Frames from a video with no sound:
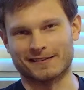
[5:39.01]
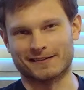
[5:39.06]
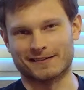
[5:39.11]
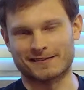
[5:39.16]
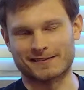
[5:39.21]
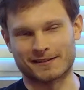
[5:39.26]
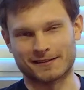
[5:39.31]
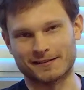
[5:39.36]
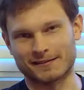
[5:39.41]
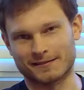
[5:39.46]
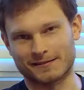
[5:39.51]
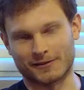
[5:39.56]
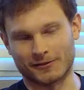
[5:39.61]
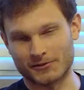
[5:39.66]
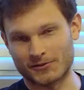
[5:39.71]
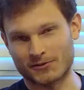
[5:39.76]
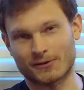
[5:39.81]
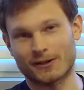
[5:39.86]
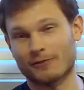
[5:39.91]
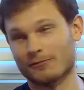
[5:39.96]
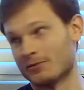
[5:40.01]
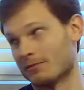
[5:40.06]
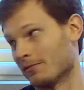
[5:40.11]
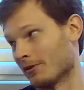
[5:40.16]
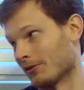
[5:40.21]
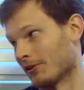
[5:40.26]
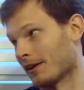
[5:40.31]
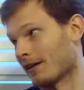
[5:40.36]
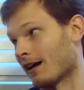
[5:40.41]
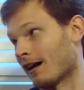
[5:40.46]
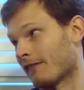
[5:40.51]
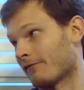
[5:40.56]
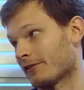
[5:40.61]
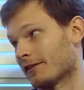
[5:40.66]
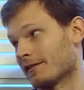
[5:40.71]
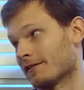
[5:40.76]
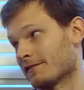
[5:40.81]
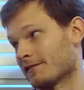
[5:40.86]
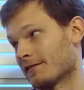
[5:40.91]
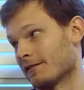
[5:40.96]
It's going to also help you build the
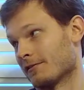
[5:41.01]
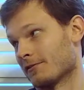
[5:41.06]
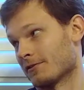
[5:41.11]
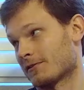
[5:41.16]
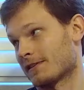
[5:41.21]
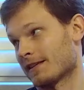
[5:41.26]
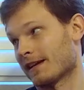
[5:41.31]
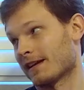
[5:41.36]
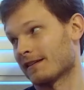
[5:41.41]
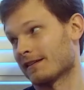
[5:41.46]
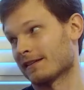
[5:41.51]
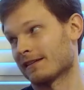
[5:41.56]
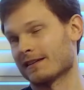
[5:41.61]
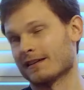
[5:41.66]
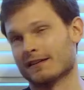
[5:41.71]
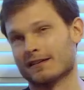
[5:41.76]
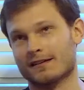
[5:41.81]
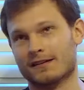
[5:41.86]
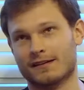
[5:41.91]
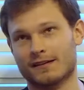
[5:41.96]
confidence and understanding that,